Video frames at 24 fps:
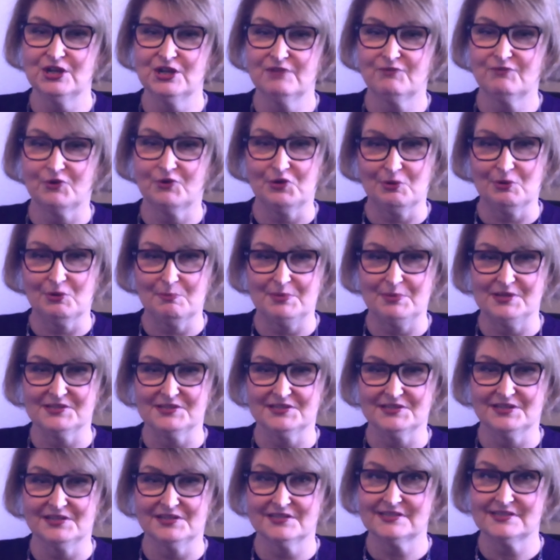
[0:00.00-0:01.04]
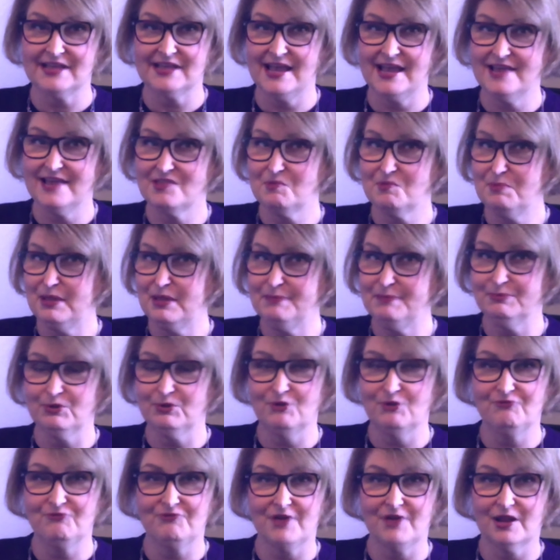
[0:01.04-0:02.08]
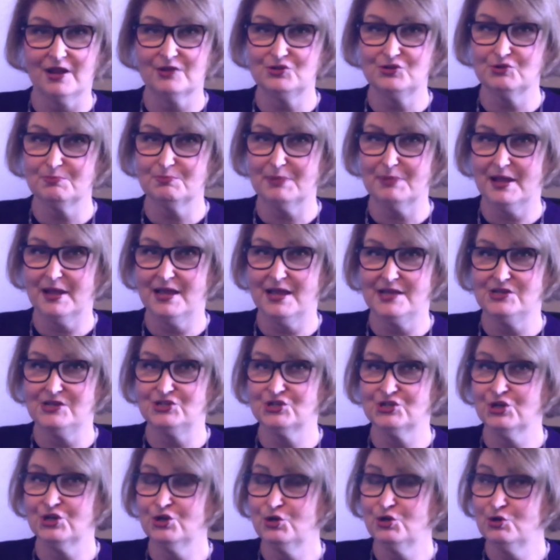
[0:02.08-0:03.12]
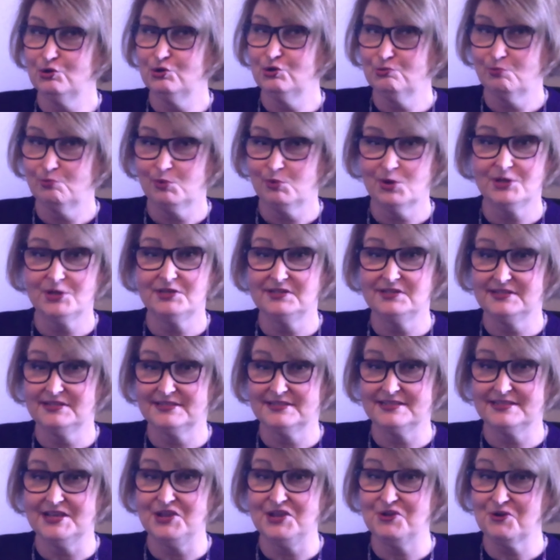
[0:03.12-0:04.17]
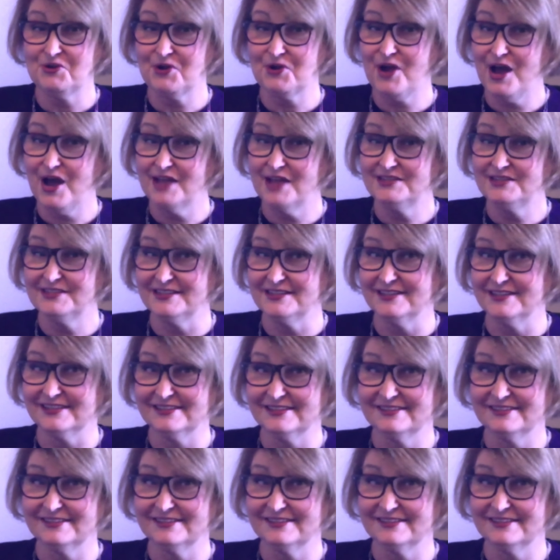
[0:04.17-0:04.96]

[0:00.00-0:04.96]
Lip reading: for your business and the people who followed your page would see your content.